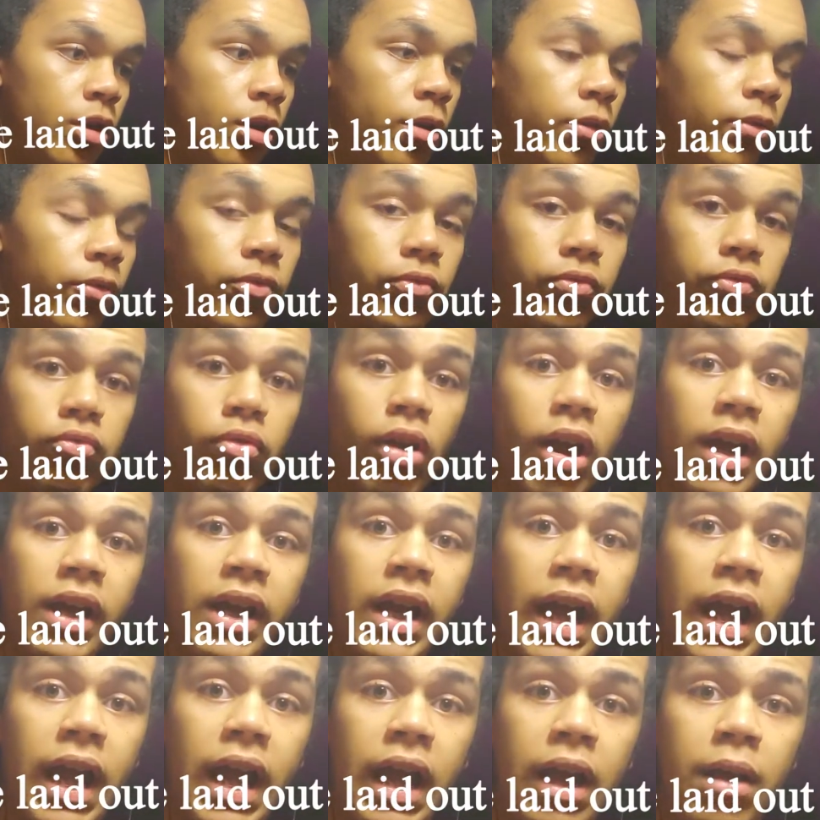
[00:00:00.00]

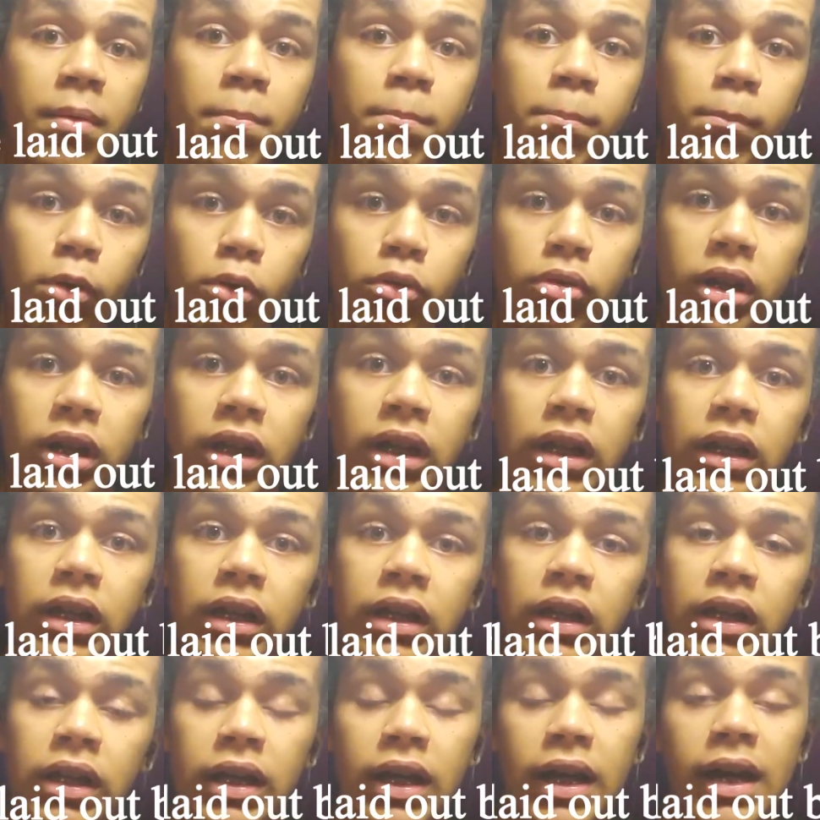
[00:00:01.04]
Friday morning,
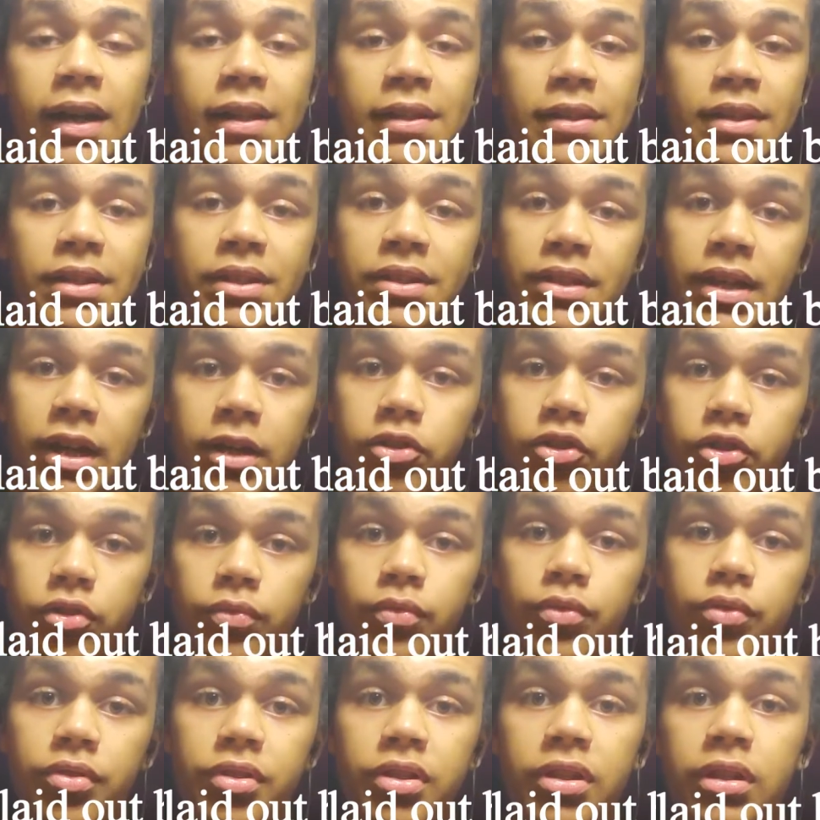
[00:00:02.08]
and then that's your
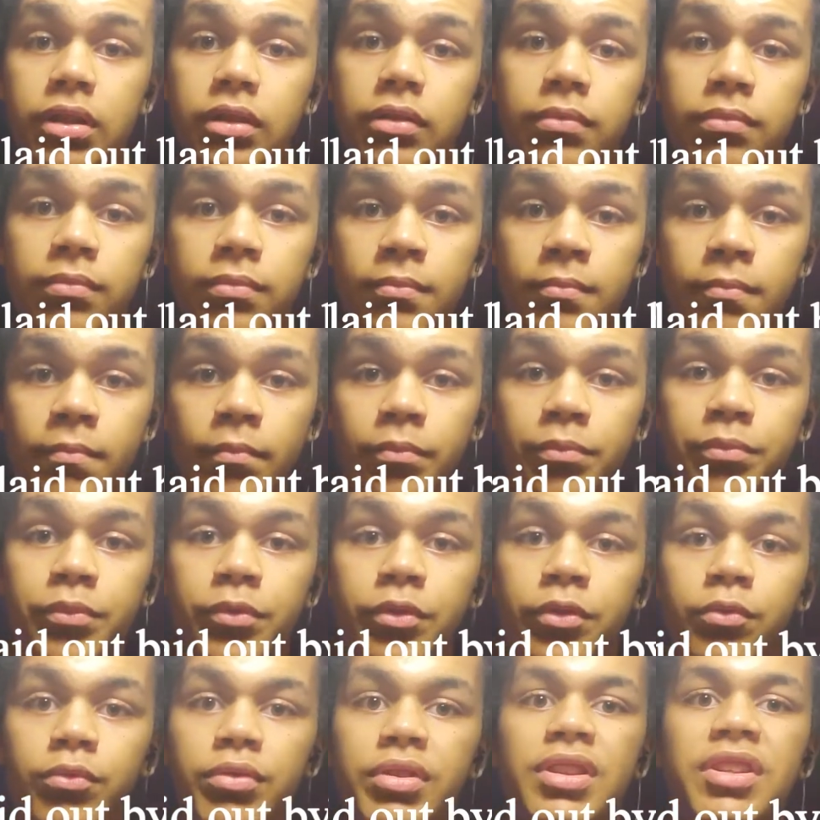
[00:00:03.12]
routine
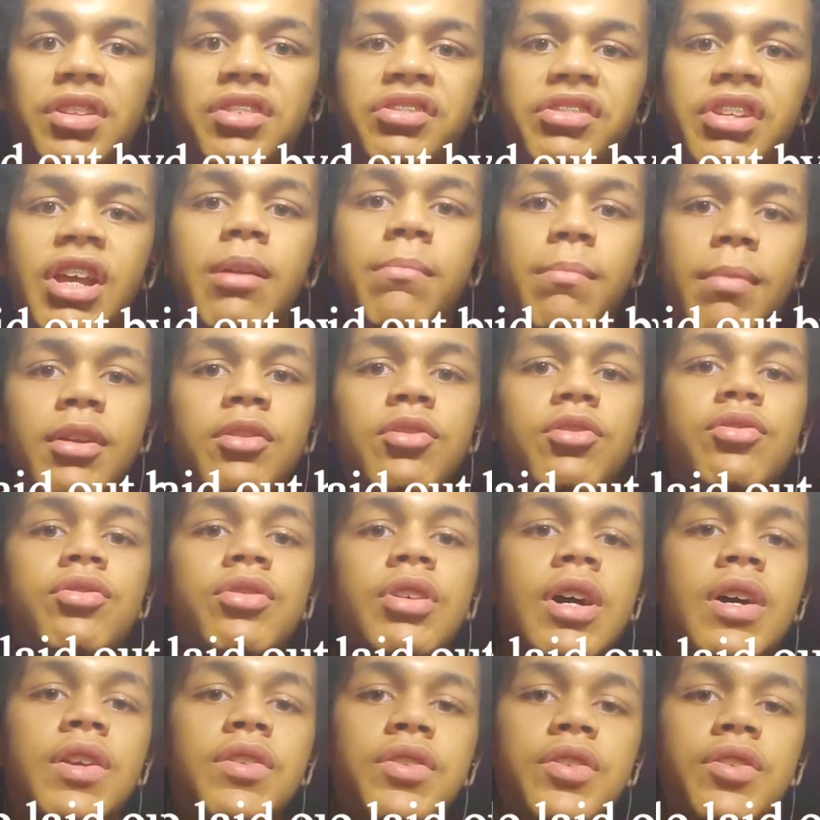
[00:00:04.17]
with the same
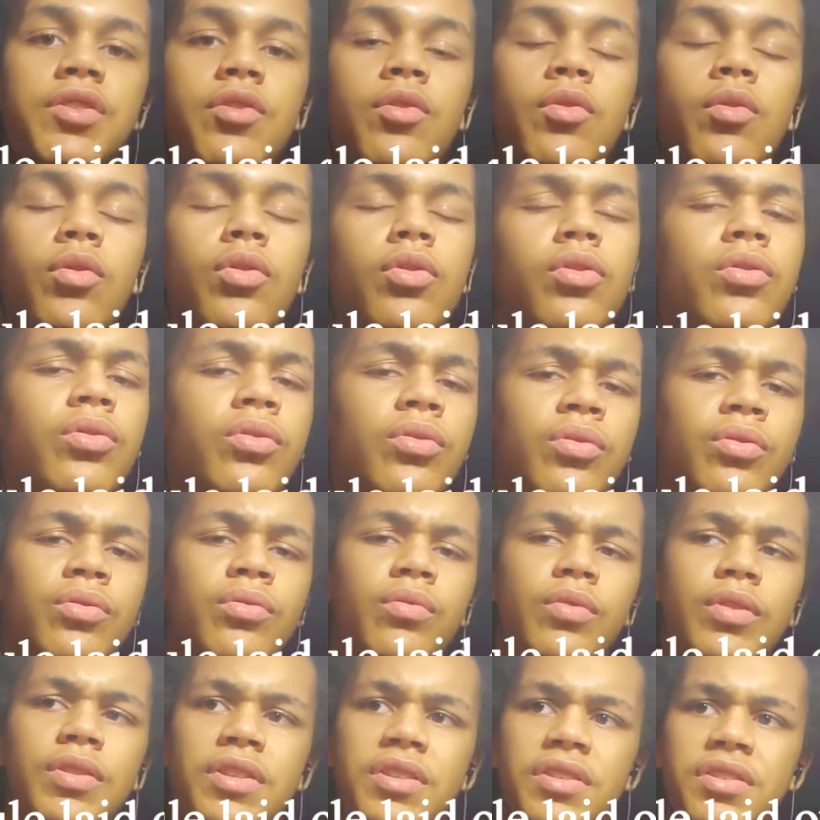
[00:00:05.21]
exercises or
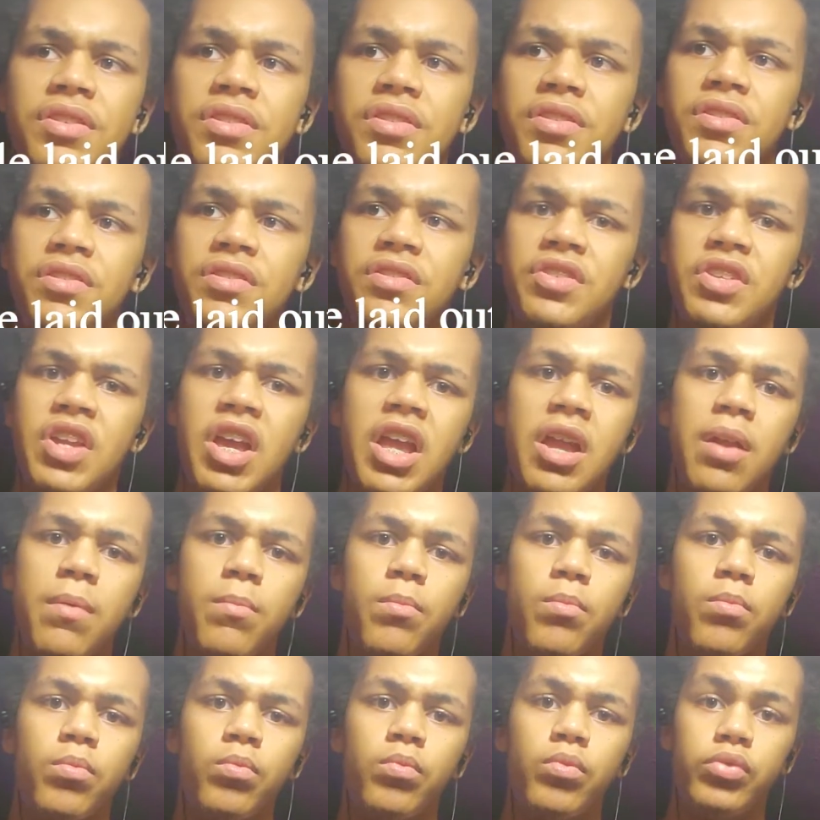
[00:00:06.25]
with the same
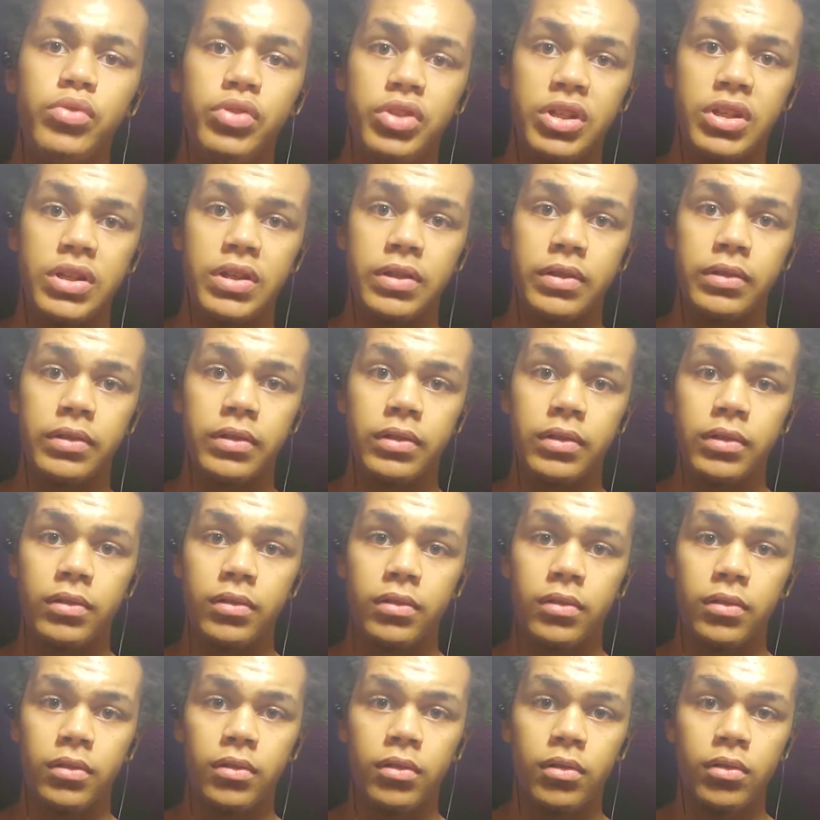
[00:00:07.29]
routine
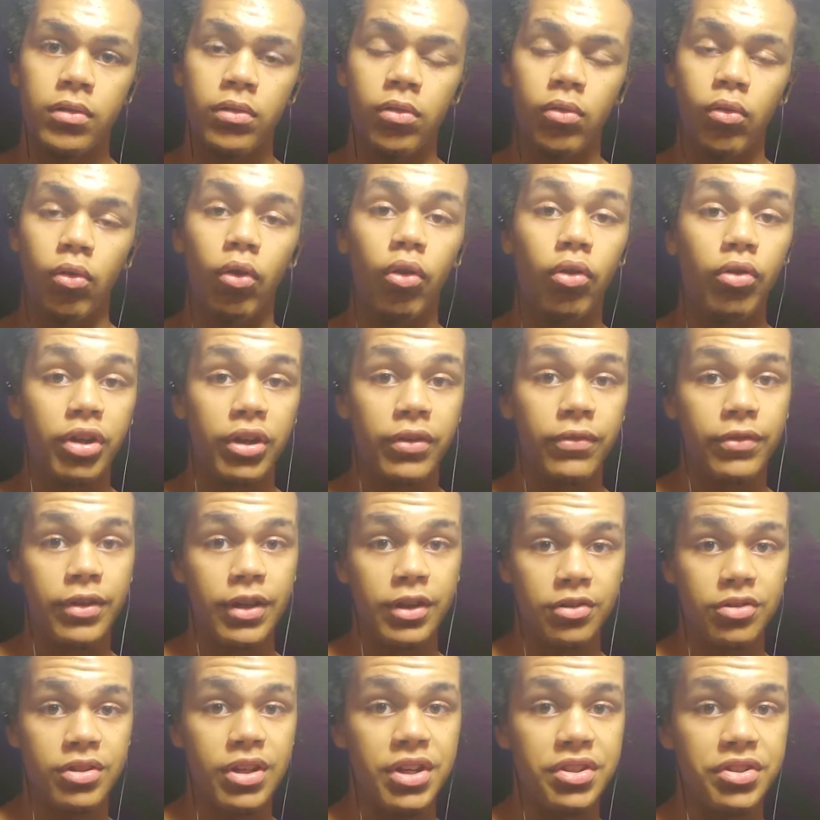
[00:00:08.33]
or different
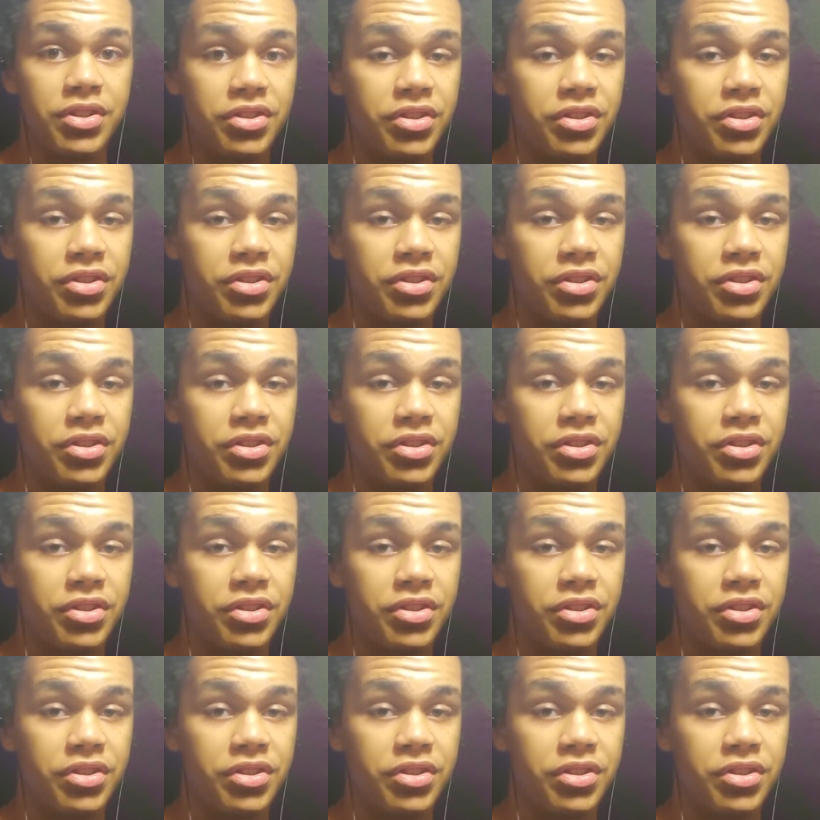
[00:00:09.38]
exercises.